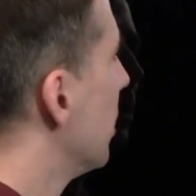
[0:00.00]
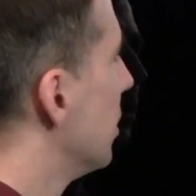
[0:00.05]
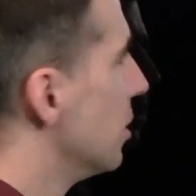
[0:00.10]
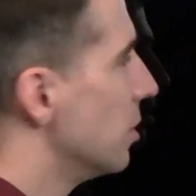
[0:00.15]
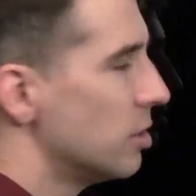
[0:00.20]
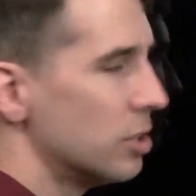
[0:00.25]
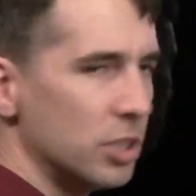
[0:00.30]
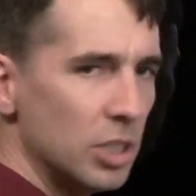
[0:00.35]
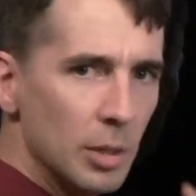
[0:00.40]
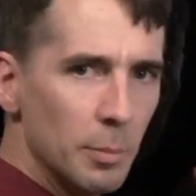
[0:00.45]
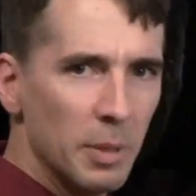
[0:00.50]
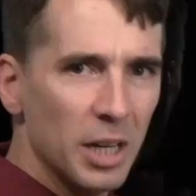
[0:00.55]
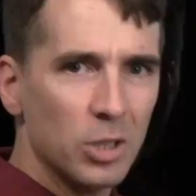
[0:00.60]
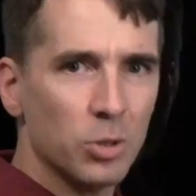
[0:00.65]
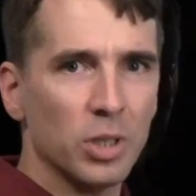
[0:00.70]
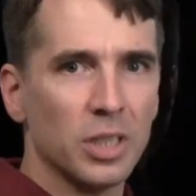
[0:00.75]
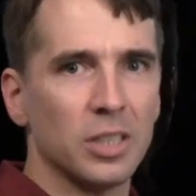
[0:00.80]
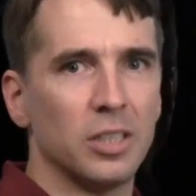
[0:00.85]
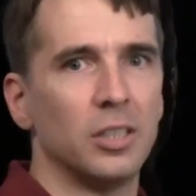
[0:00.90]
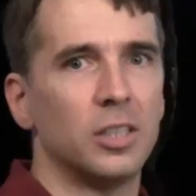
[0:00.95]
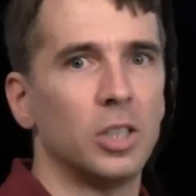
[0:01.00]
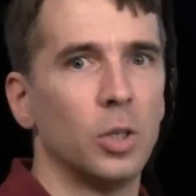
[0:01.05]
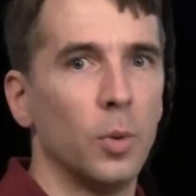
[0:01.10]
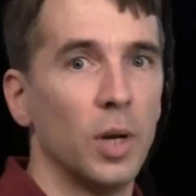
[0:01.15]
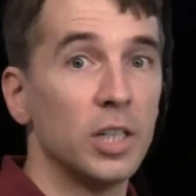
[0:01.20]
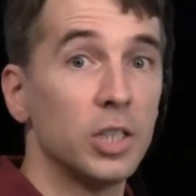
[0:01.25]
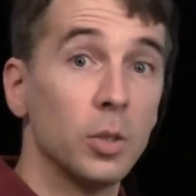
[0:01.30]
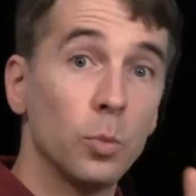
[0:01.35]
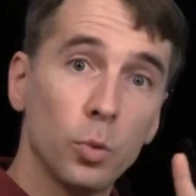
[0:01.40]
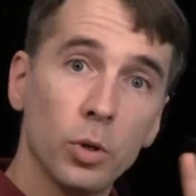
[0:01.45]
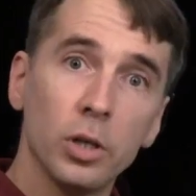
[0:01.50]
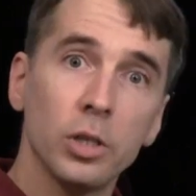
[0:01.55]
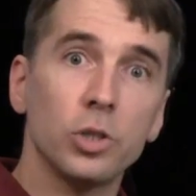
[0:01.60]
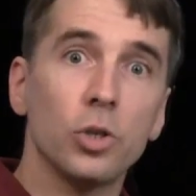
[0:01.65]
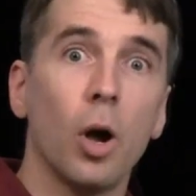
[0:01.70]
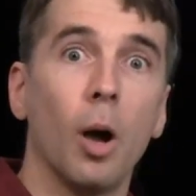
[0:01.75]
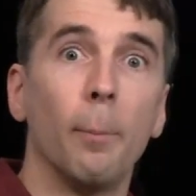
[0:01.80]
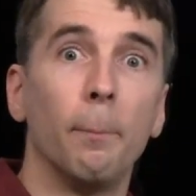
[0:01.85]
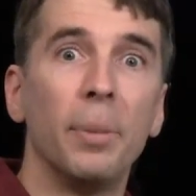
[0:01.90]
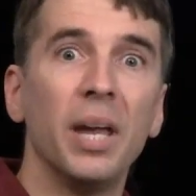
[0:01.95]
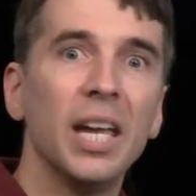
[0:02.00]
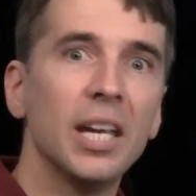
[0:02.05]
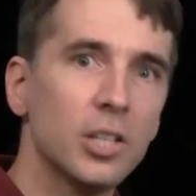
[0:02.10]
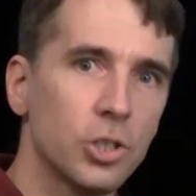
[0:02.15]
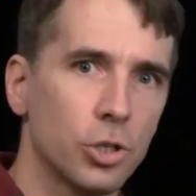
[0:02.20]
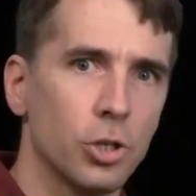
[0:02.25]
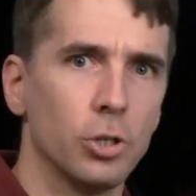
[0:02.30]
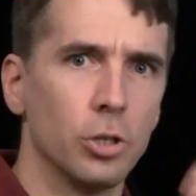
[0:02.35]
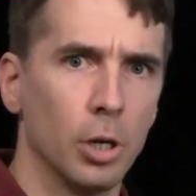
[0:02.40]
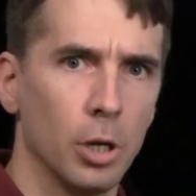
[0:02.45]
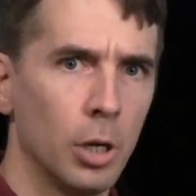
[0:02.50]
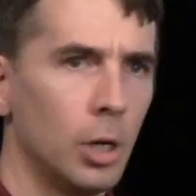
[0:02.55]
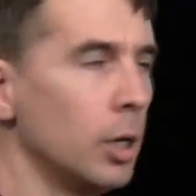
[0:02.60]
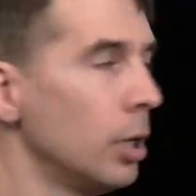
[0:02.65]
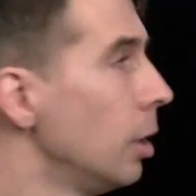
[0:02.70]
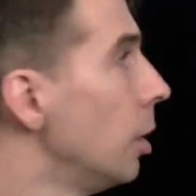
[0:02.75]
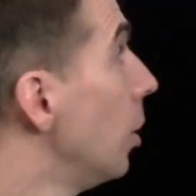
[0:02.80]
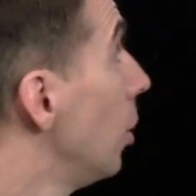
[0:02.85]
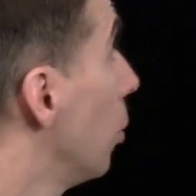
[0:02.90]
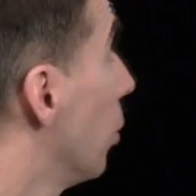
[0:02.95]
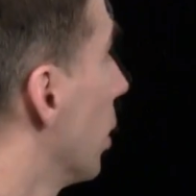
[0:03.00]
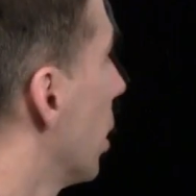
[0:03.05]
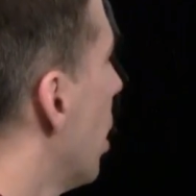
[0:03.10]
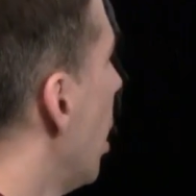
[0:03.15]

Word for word: a geometric situation. We're going to draw a picture, or a